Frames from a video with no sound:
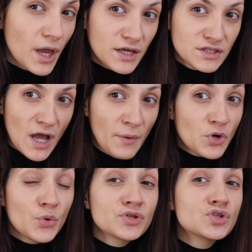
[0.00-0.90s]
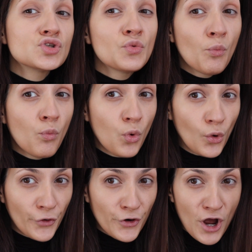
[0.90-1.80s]
And I'm going to do
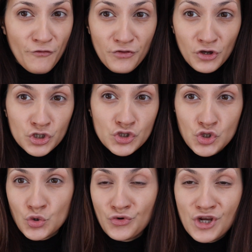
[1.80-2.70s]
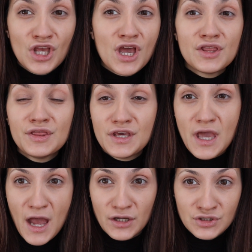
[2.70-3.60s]
more of the contouring in
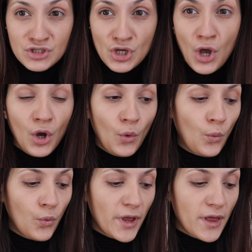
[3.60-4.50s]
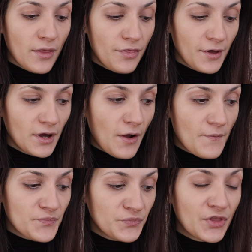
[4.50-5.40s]
the end with
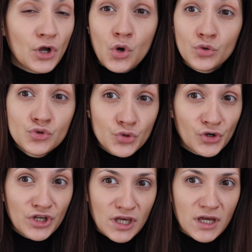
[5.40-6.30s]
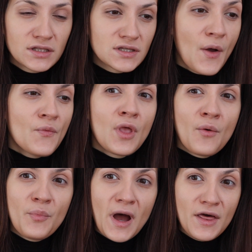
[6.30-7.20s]
the contour kit.
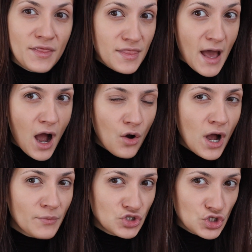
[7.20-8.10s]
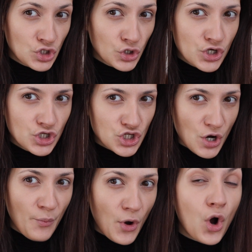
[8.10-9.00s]
But now I'm just gonna
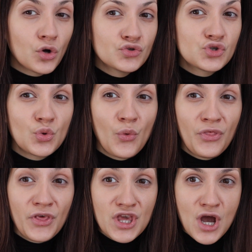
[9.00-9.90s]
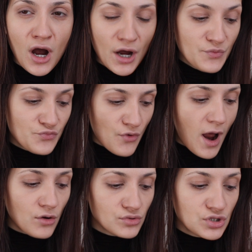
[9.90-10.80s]
jump onto the
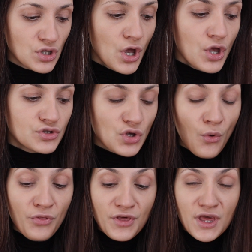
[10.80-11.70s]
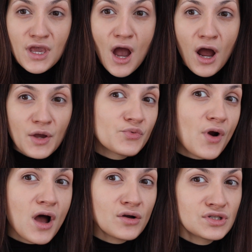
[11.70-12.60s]
eyebrows. So the
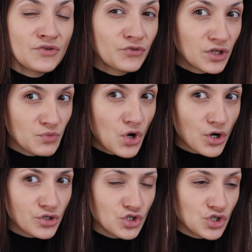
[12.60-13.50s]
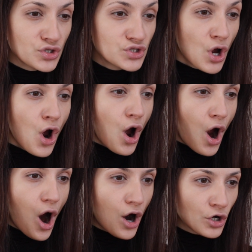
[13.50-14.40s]
eyebrows of Kim Kardashian's
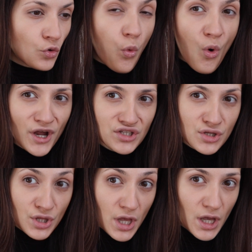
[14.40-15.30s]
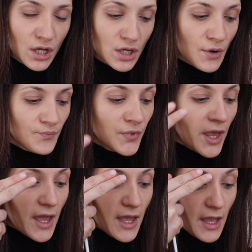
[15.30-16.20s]
are quite thick
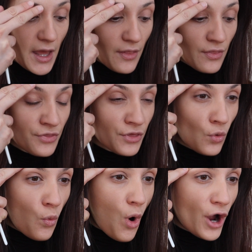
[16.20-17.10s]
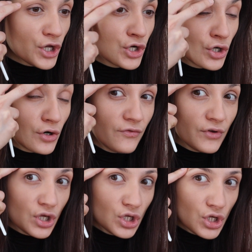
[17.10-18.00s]
and quite
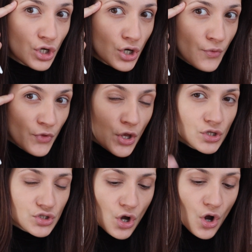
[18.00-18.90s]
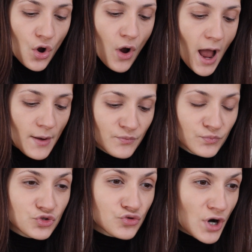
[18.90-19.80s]
curvy here. So
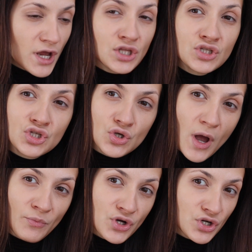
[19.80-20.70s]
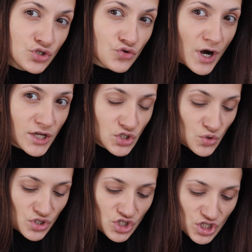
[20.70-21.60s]
I'm gonna try
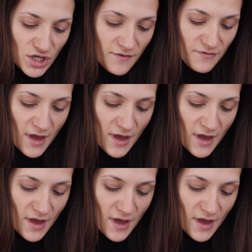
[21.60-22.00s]
to achieve